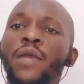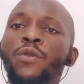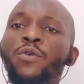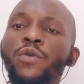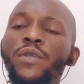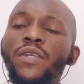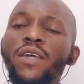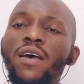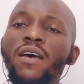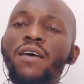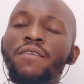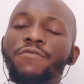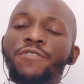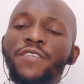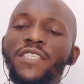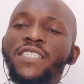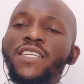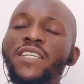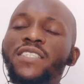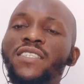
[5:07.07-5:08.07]
Another
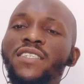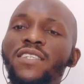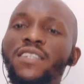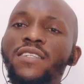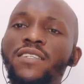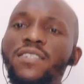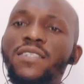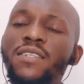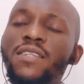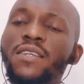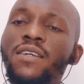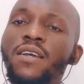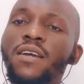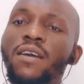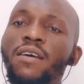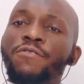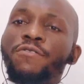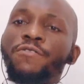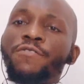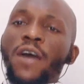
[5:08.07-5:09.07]
vitiating
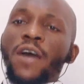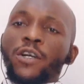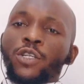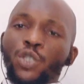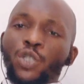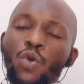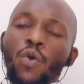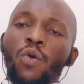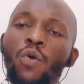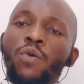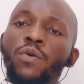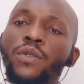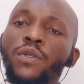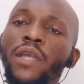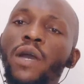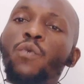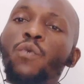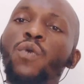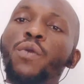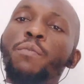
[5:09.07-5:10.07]
factor
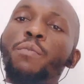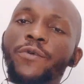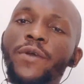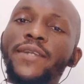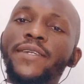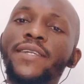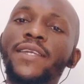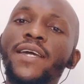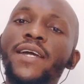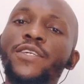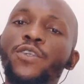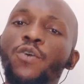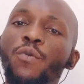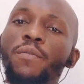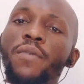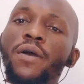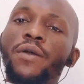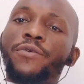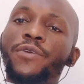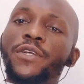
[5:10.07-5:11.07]
that will render your
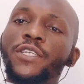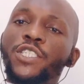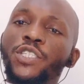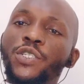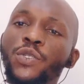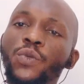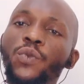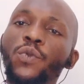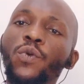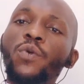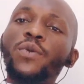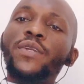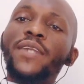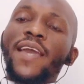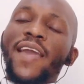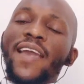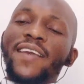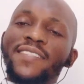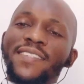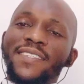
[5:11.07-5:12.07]
marriage
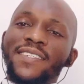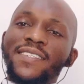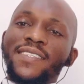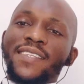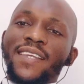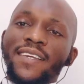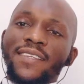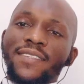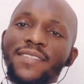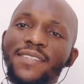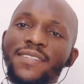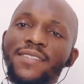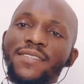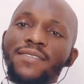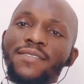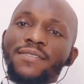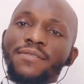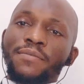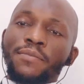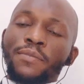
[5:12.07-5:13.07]
non-existent
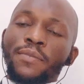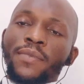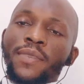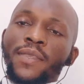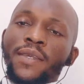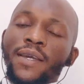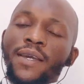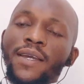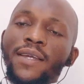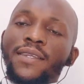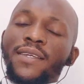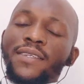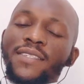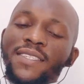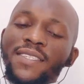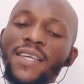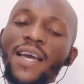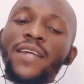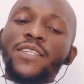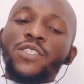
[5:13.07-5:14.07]
in the
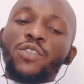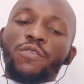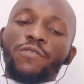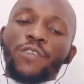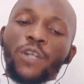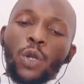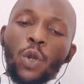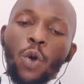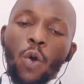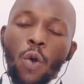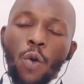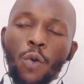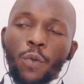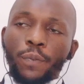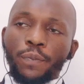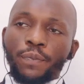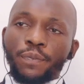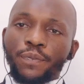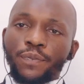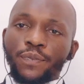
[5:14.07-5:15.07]
sight of the law
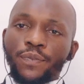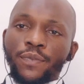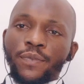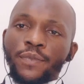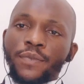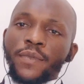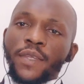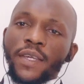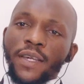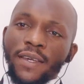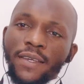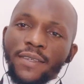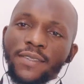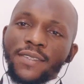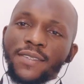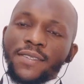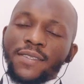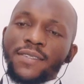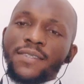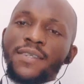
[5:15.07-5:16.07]

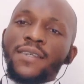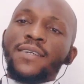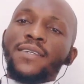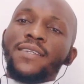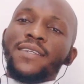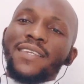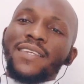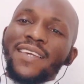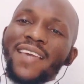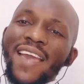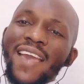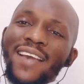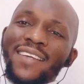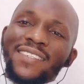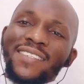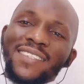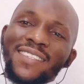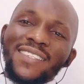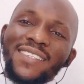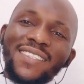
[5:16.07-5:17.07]
is the
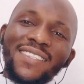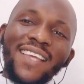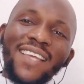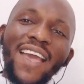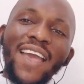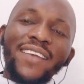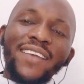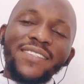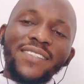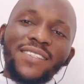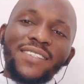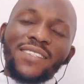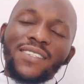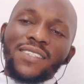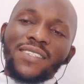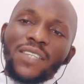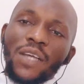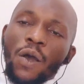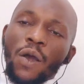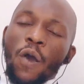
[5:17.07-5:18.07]

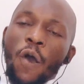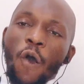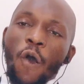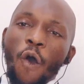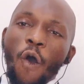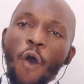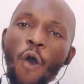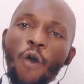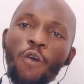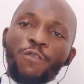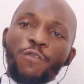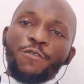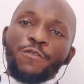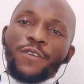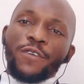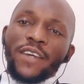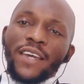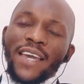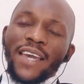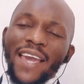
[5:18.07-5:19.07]
existence of
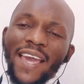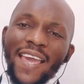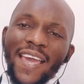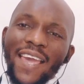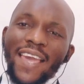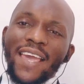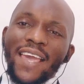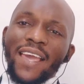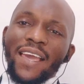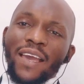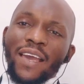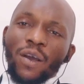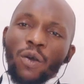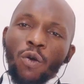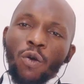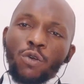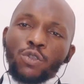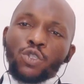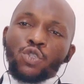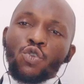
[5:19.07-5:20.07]
a
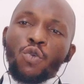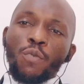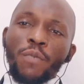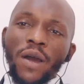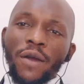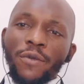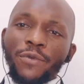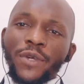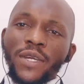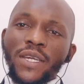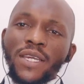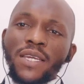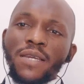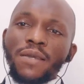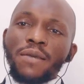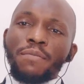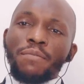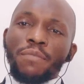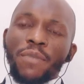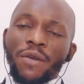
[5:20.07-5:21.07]
customary
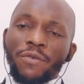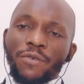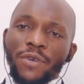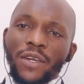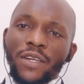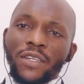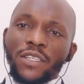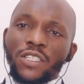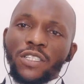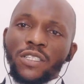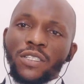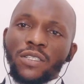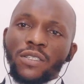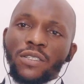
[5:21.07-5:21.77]
marriage